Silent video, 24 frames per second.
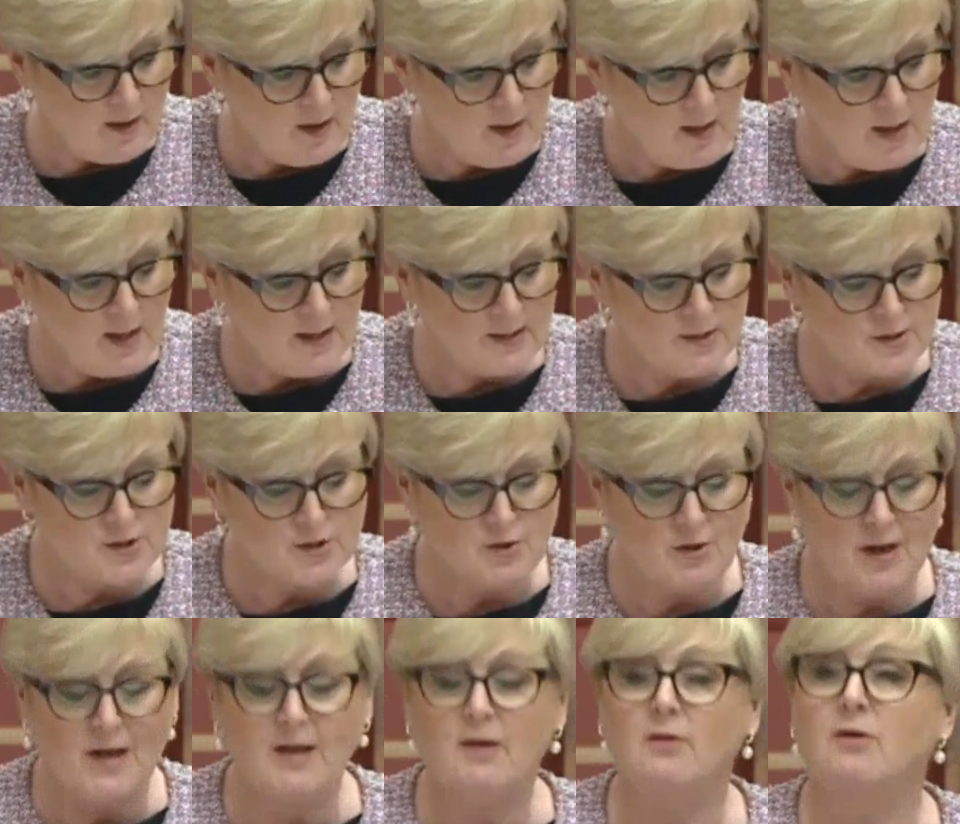And
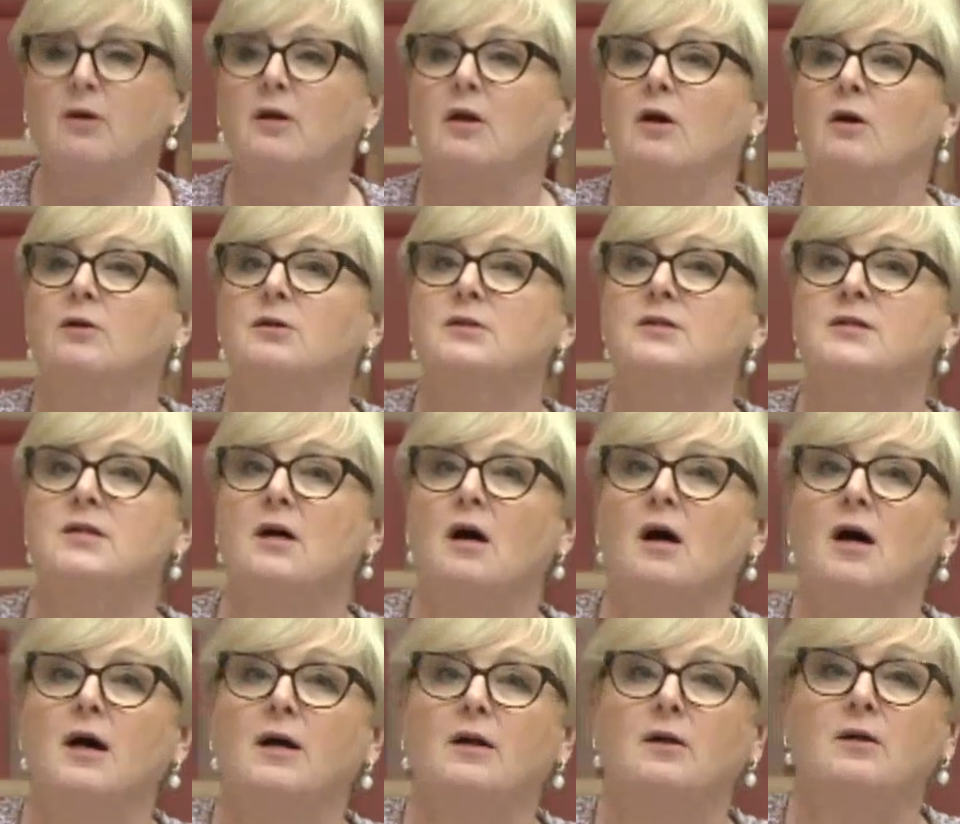Australia,
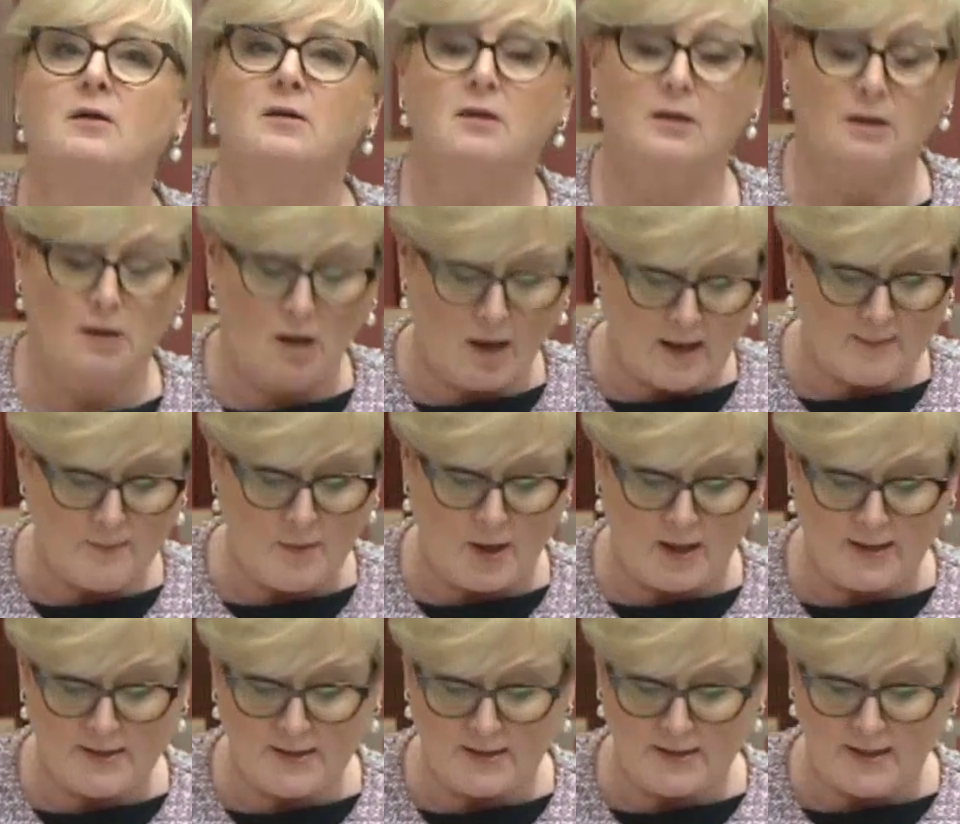alongside
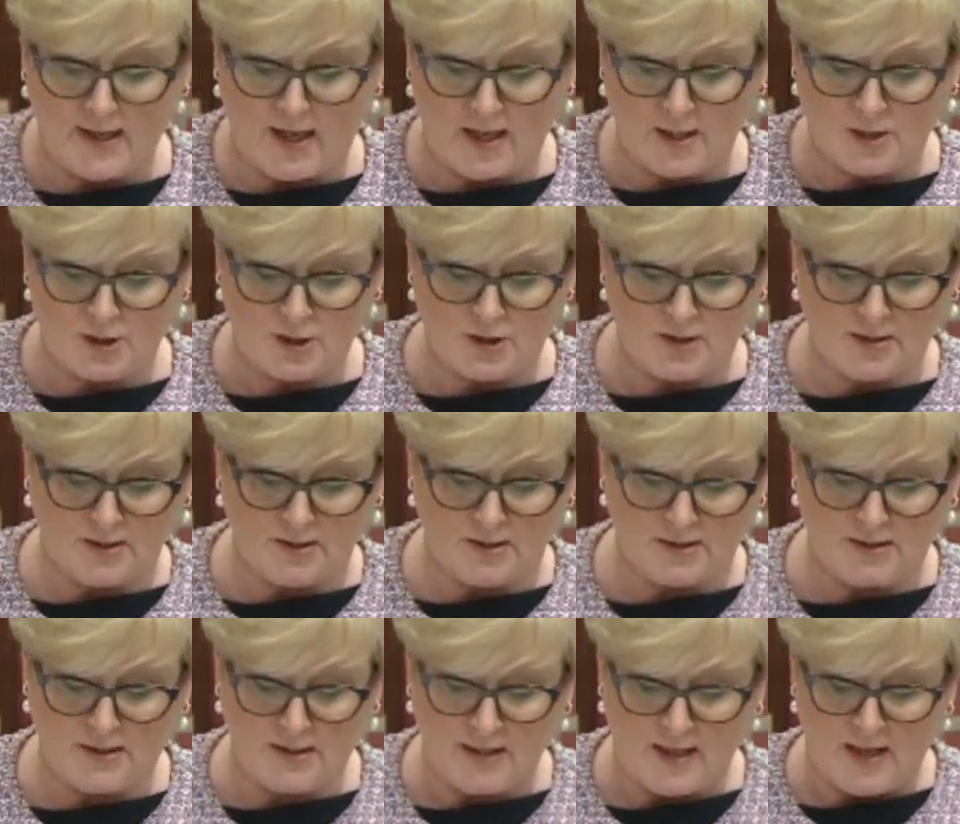like-minded
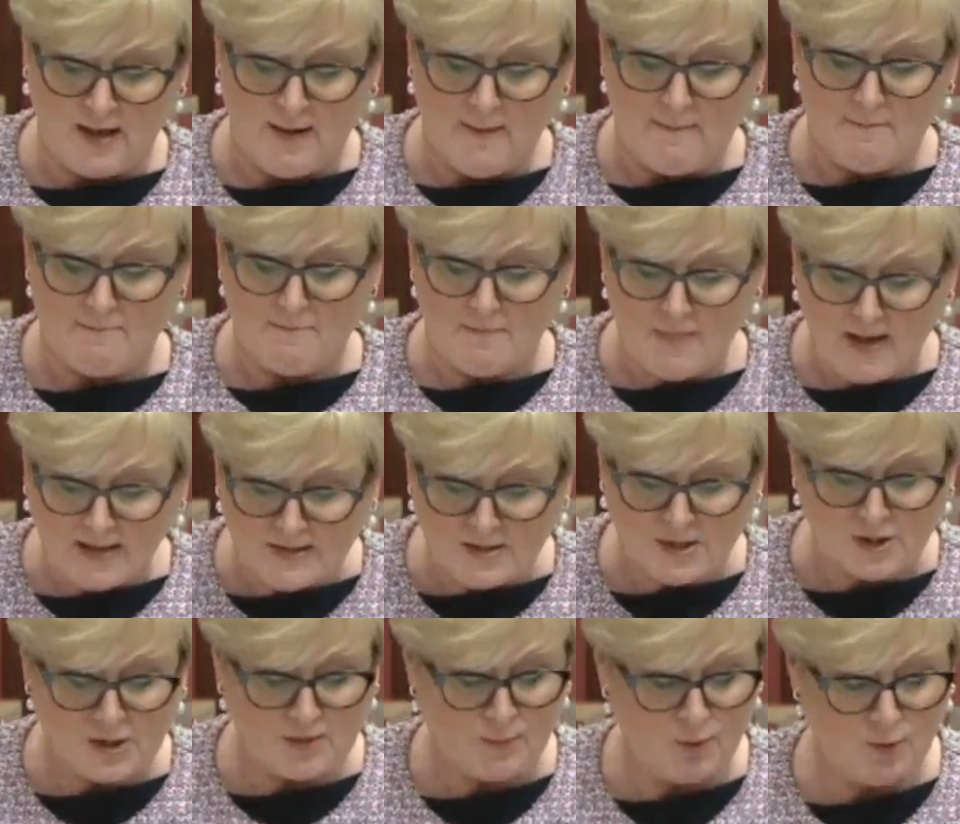nations,
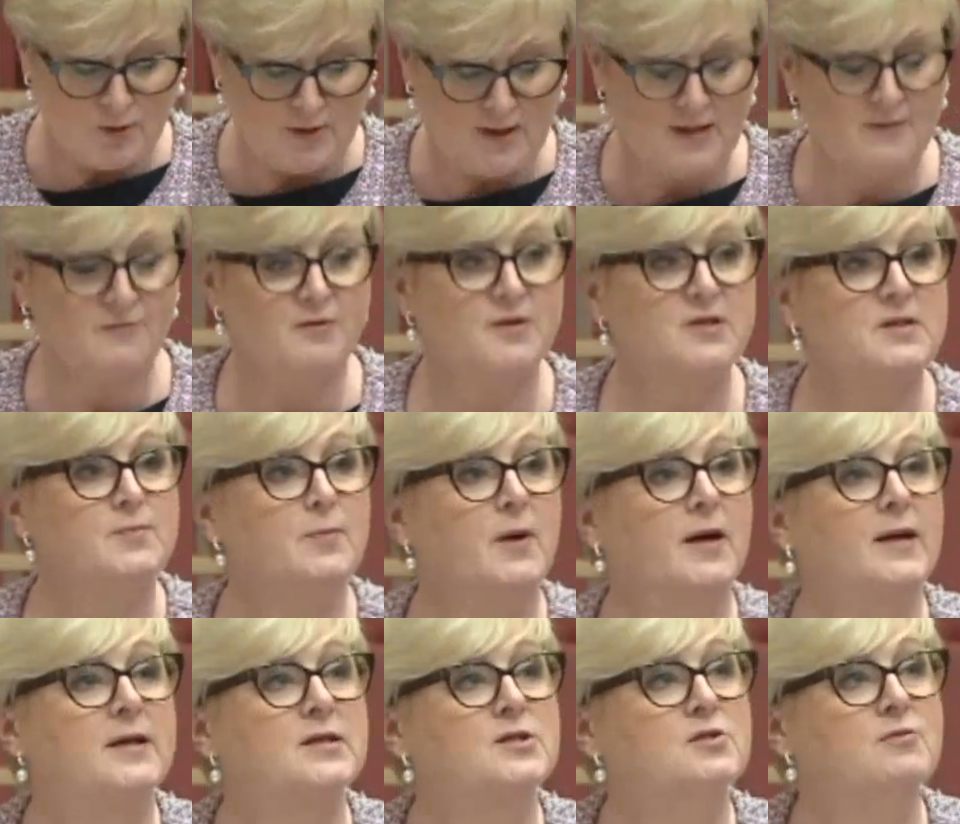must support efforts
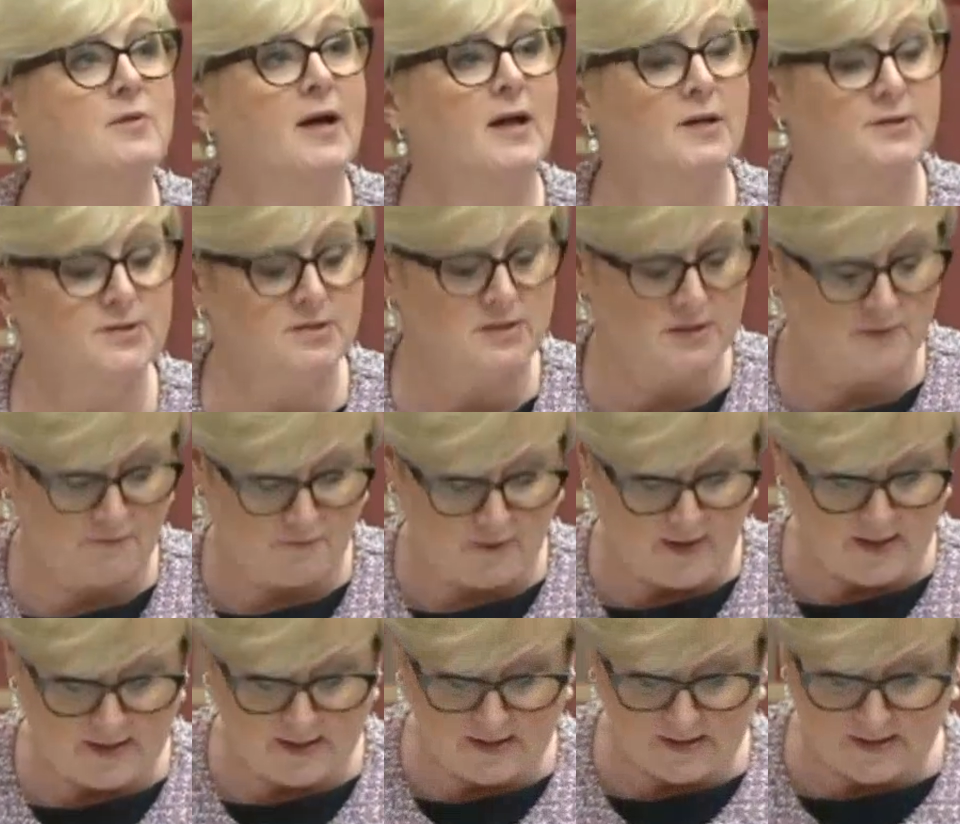by Israel to
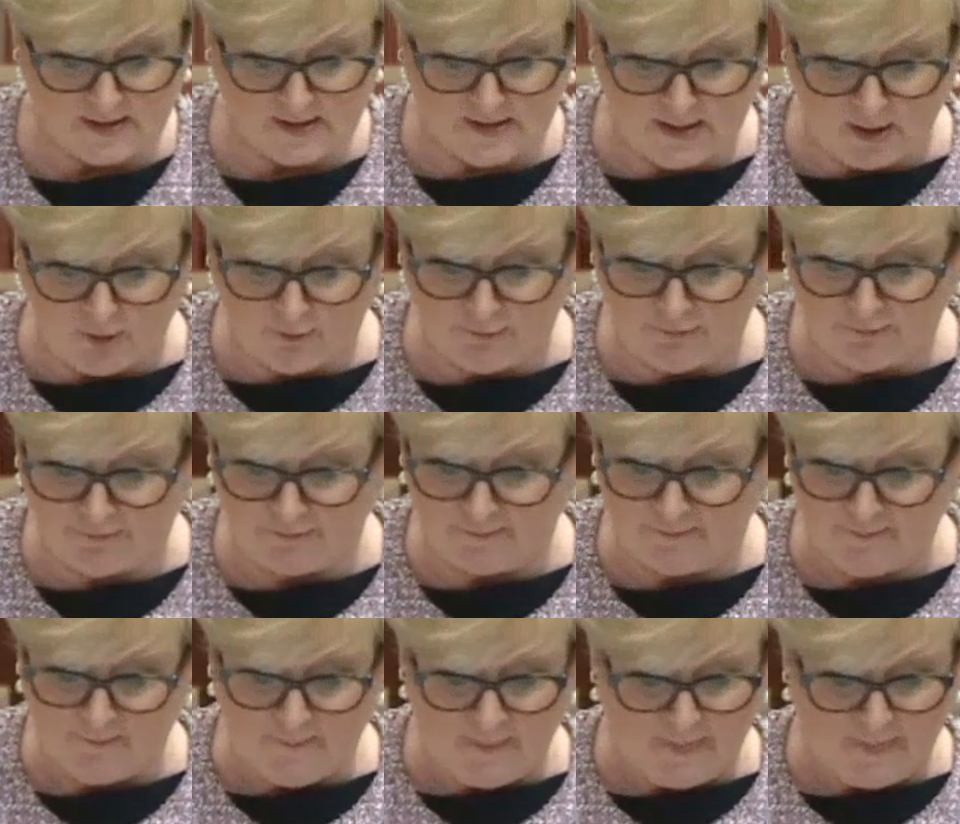defend itself